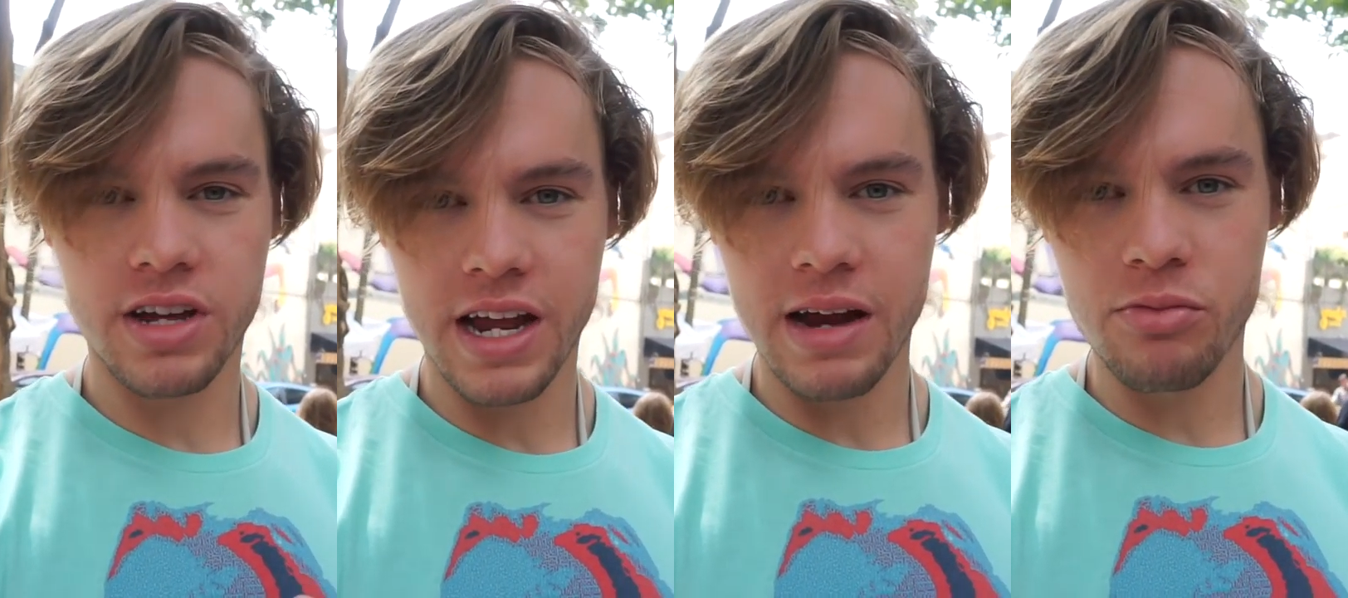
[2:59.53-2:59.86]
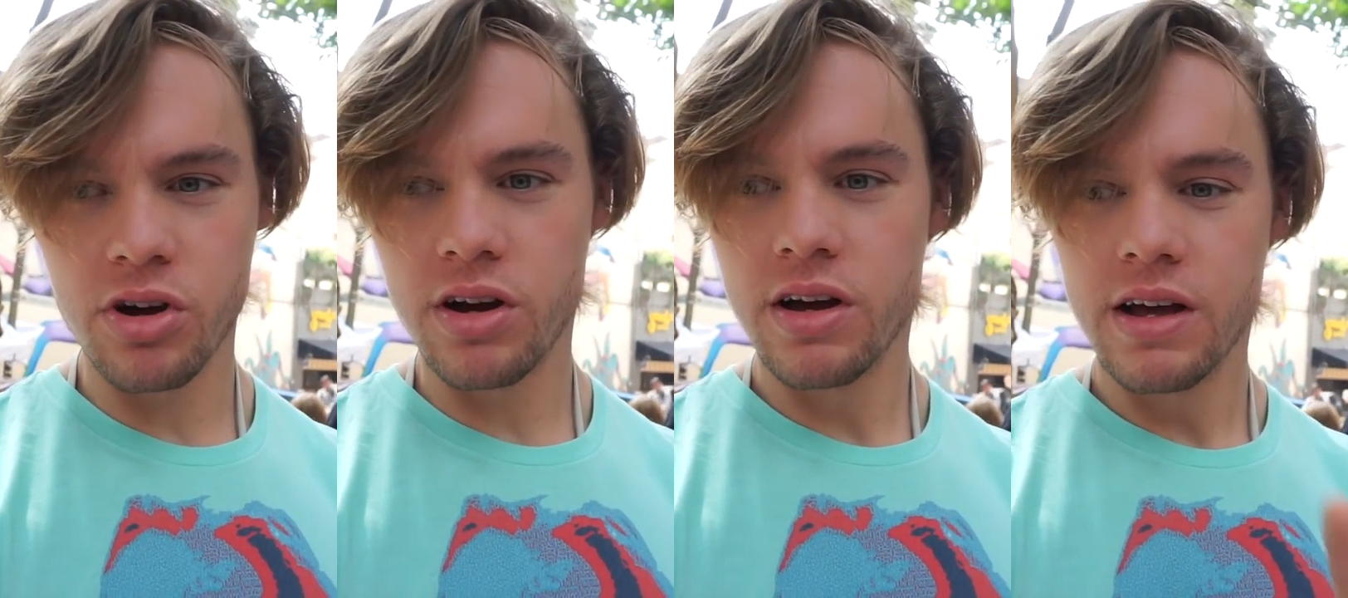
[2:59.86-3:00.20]

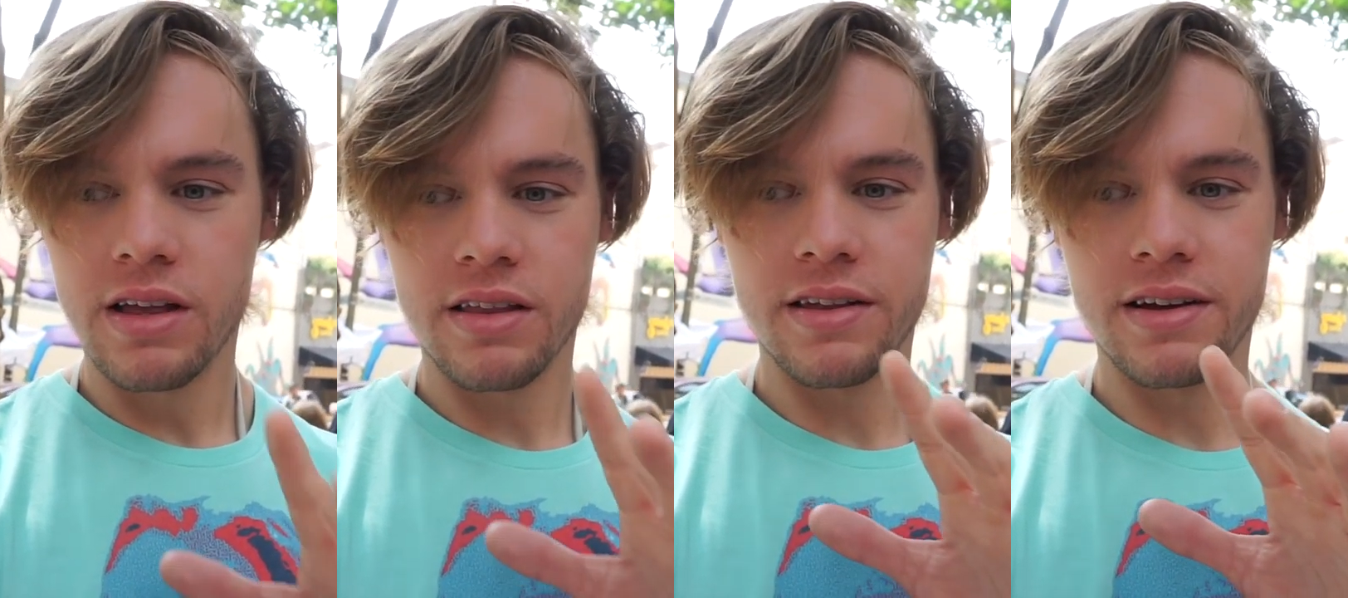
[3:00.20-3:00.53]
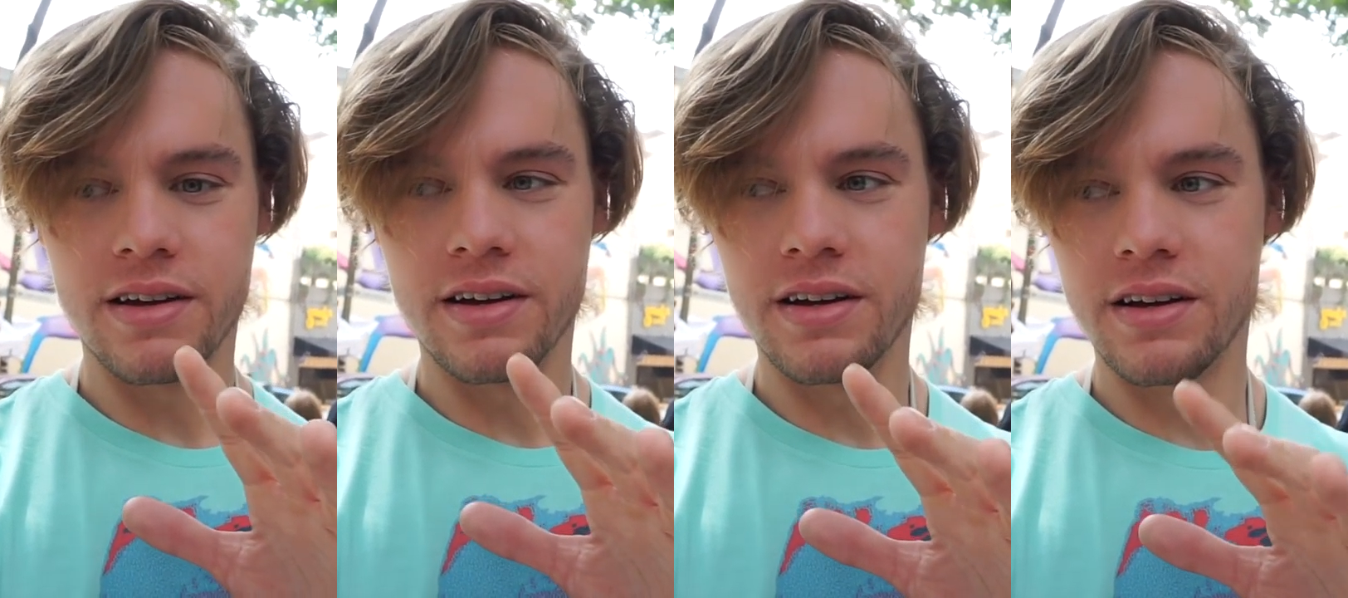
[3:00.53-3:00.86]
camera.
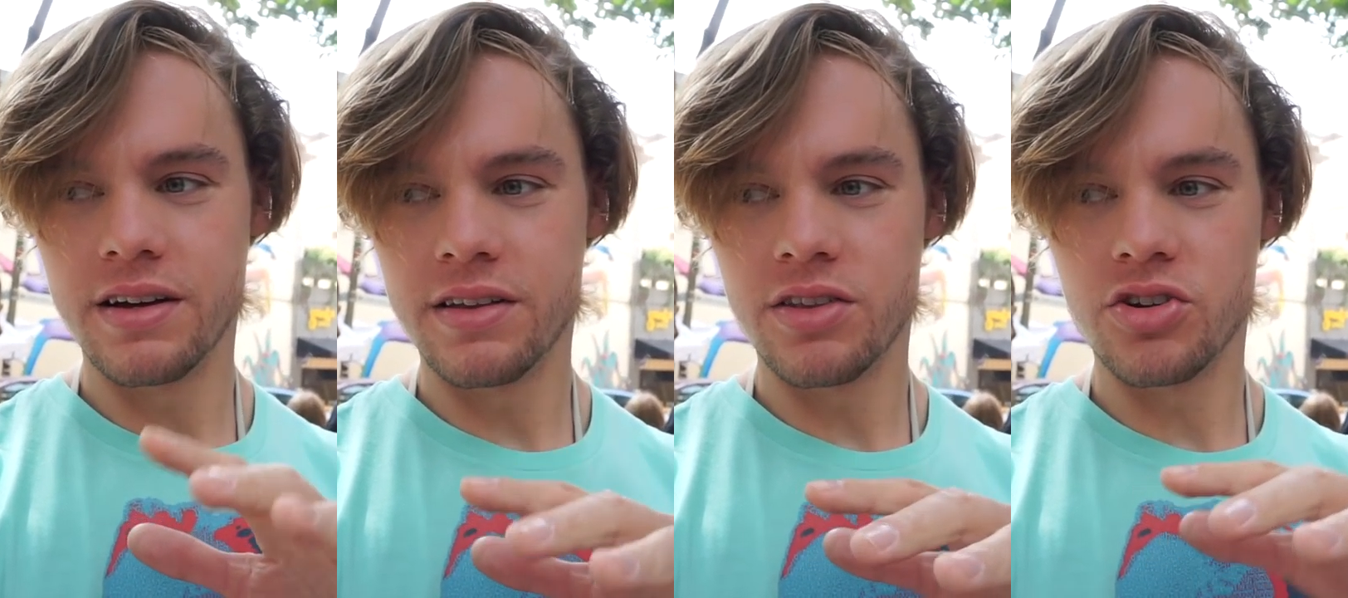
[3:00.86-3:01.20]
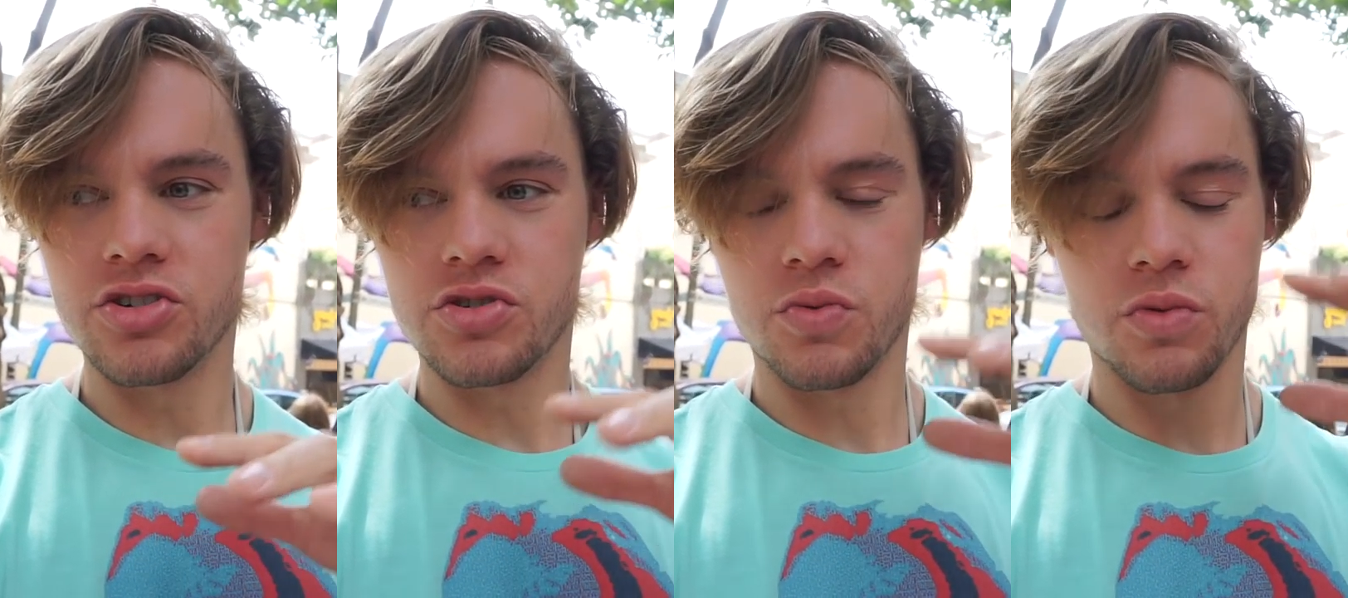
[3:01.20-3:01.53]

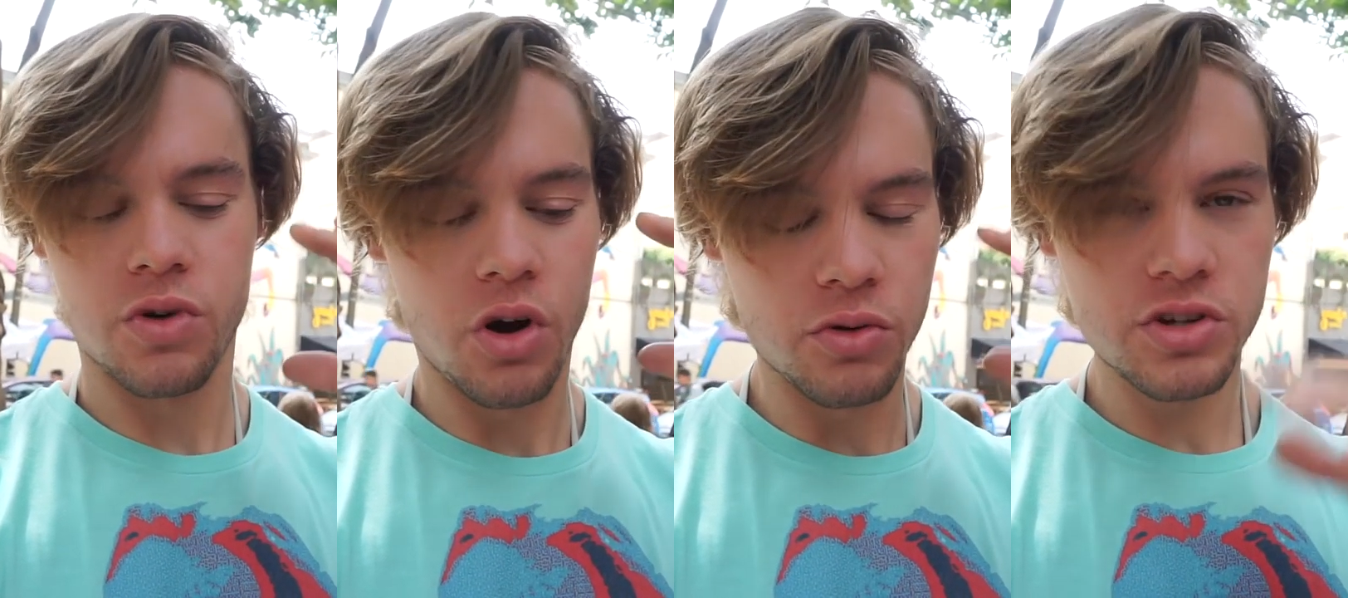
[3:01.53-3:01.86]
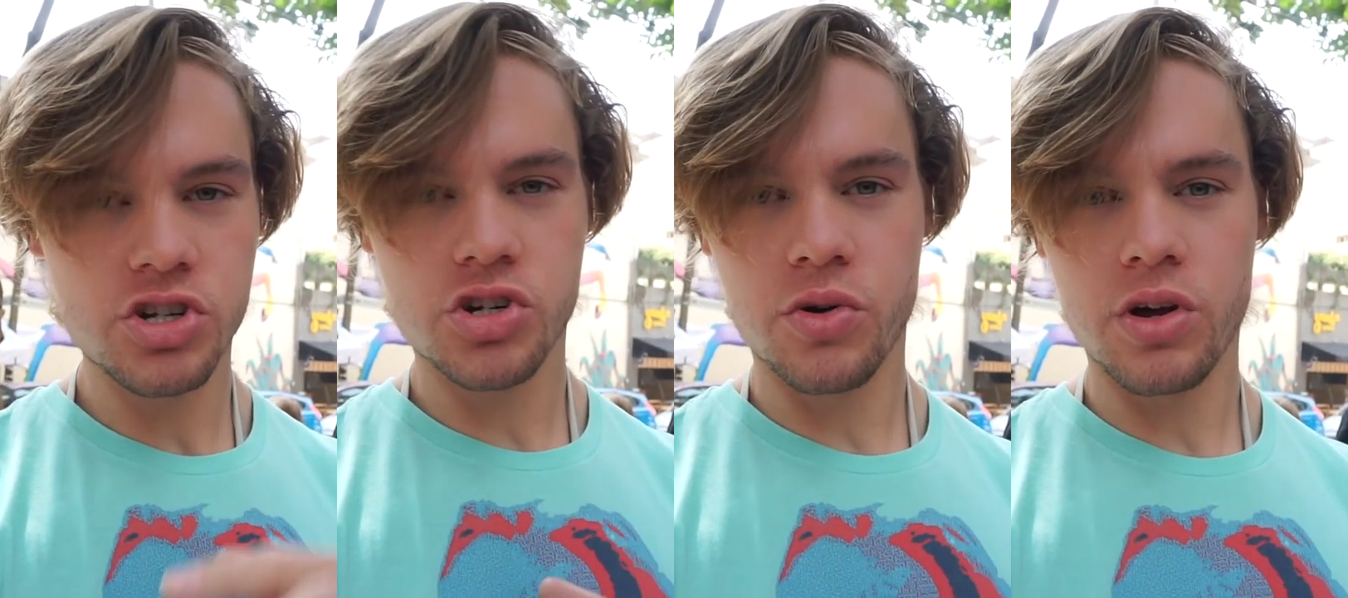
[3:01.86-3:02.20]
We're only
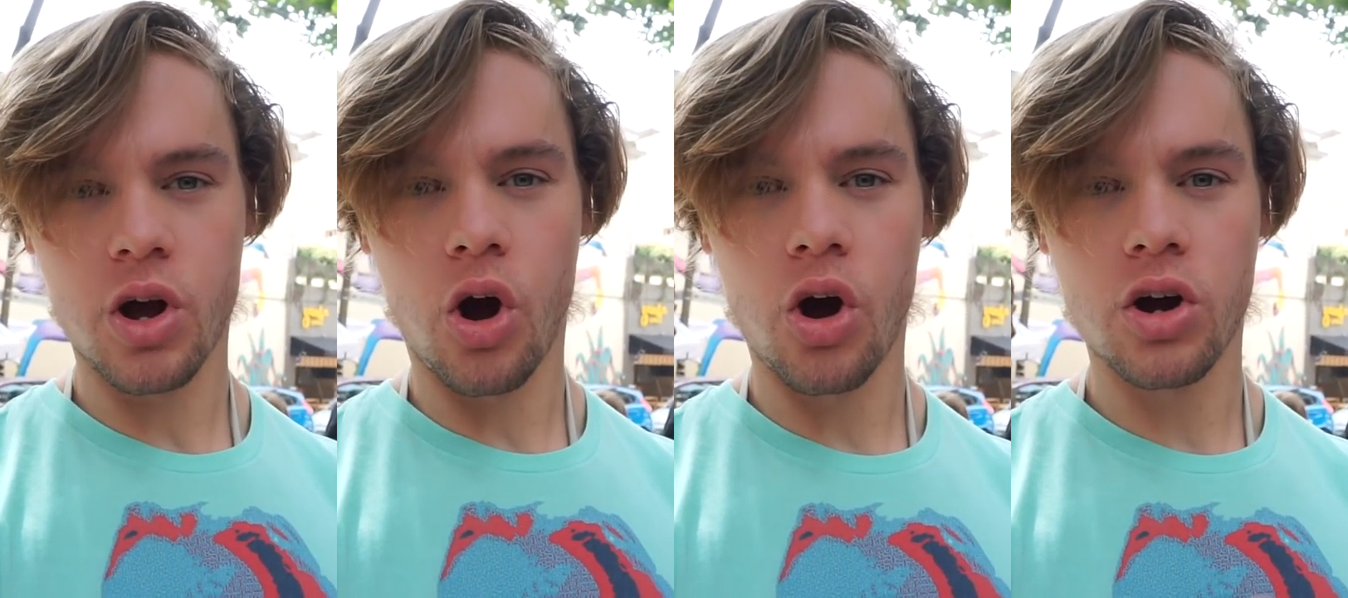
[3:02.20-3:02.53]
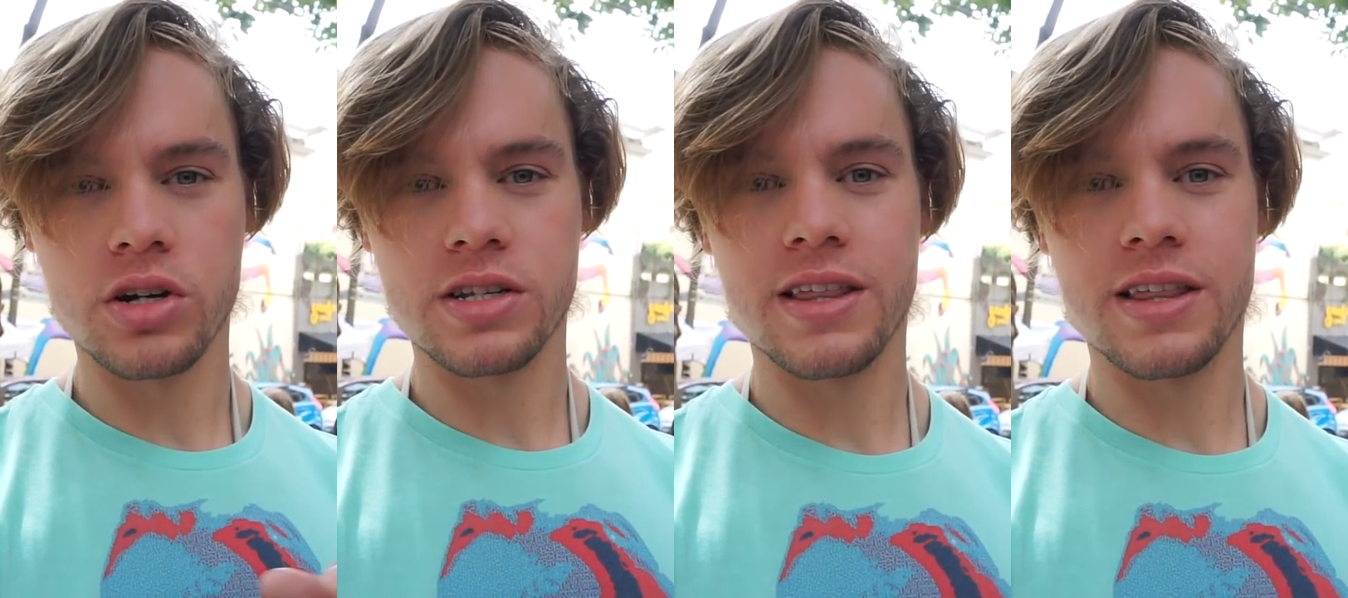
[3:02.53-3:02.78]
showing art